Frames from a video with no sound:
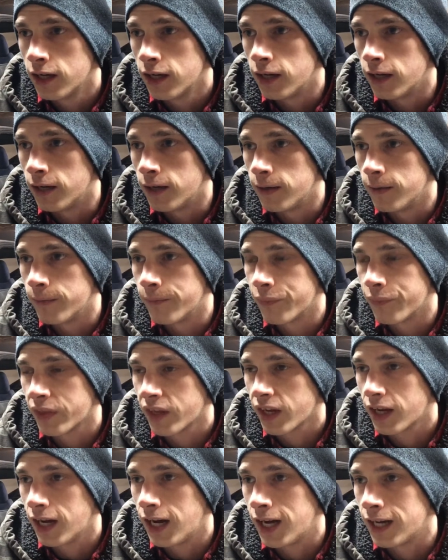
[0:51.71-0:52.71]

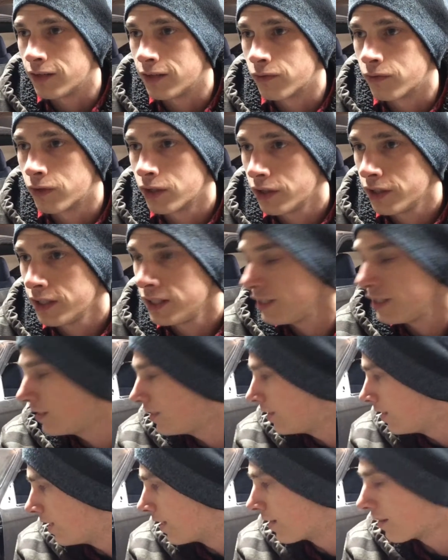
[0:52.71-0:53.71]
I really
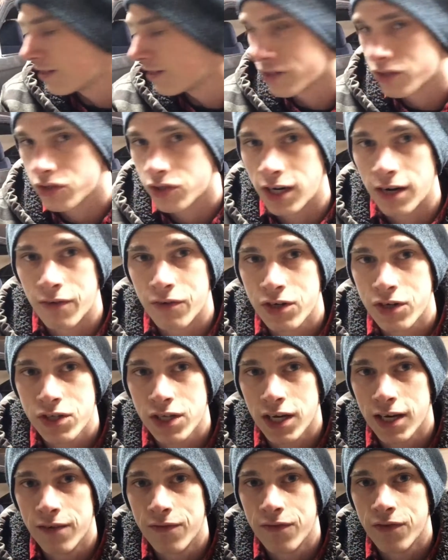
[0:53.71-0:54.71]
need to get this driver's
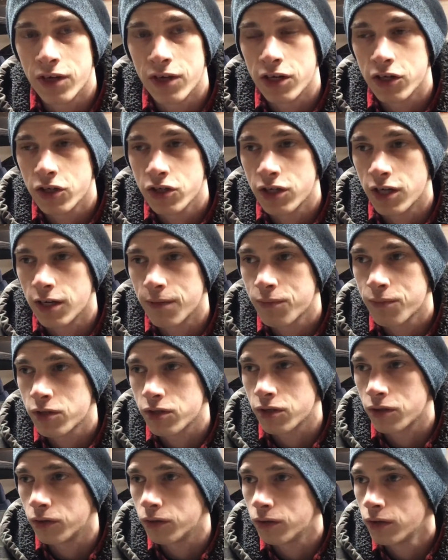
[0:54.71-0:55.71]
side finished up,
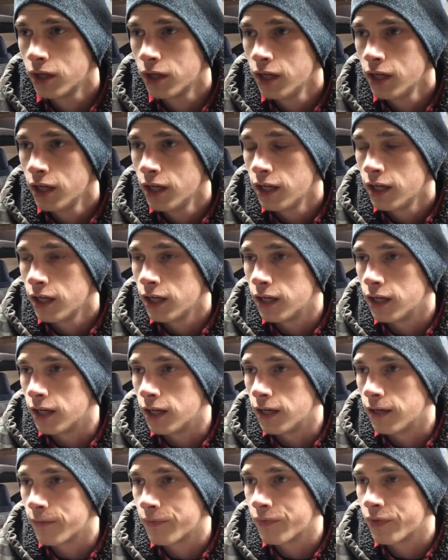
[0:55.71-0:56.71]
so
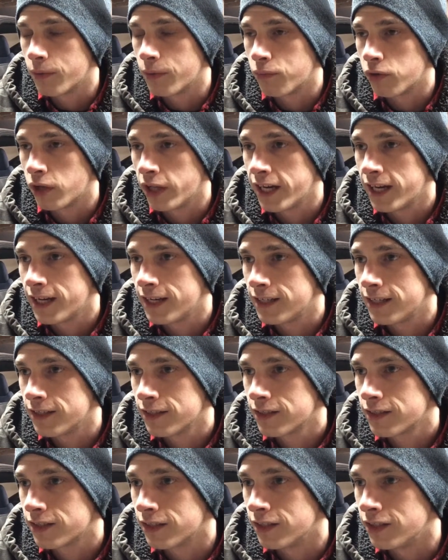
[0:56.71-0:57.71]
the plan
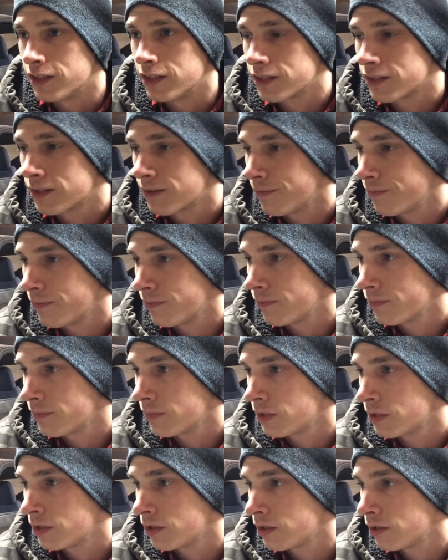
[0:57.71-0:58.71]
is to just
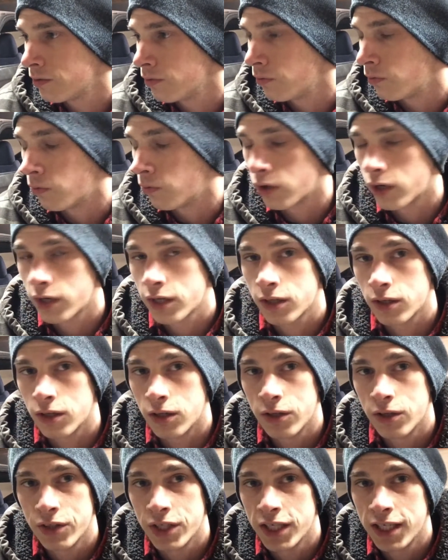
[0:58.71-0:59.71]
work
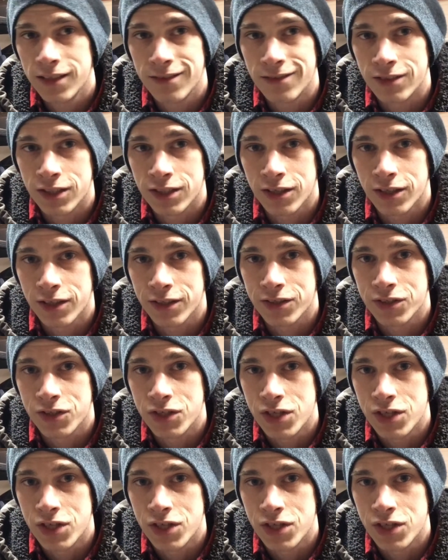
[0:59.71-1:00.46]
all night until it's